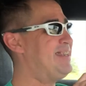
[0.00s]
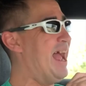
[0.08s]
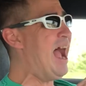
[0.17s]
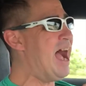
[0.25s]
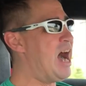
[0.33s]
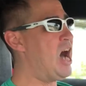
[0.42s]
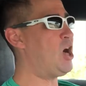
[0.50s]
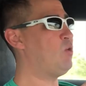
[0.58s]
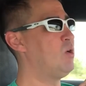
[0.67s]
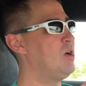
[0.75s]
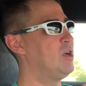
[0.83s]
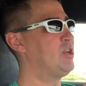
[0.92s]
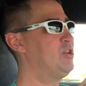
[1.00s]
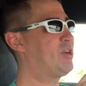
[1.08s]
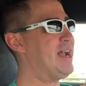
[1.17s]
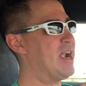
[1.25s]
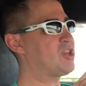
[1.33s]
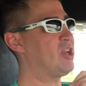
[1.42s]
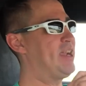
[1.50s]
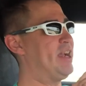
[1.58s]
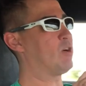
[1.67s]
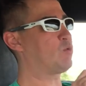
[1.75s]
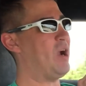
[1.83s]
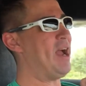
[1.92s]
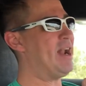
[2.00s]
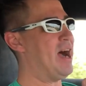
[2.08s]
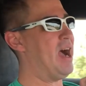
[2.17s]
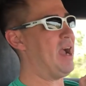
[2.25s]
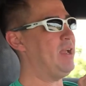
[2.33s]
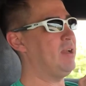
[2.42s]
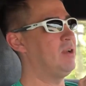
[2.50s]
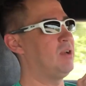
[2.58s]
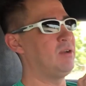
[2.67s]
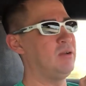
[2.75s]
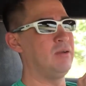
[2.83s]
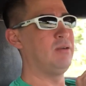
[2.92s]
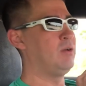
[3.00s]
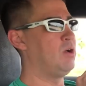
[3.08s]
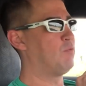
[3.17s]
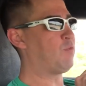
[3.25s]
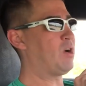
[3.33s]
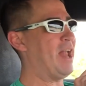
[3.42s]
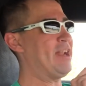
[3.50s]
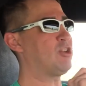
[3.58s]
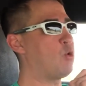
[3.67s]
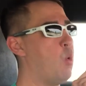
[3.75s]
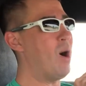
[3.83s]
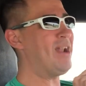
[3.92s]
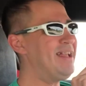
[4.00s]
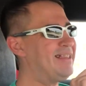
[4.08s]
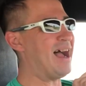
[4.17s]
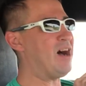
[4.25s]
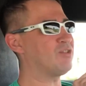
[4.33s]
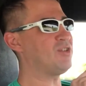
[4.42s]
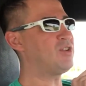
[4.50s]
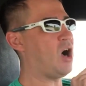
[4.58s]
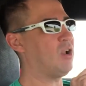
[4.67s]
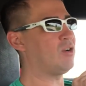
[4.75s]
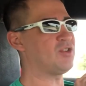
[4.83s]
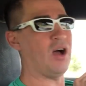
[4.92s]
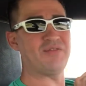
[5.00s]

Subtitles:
Now, you can actually get a Redeye for like $20,000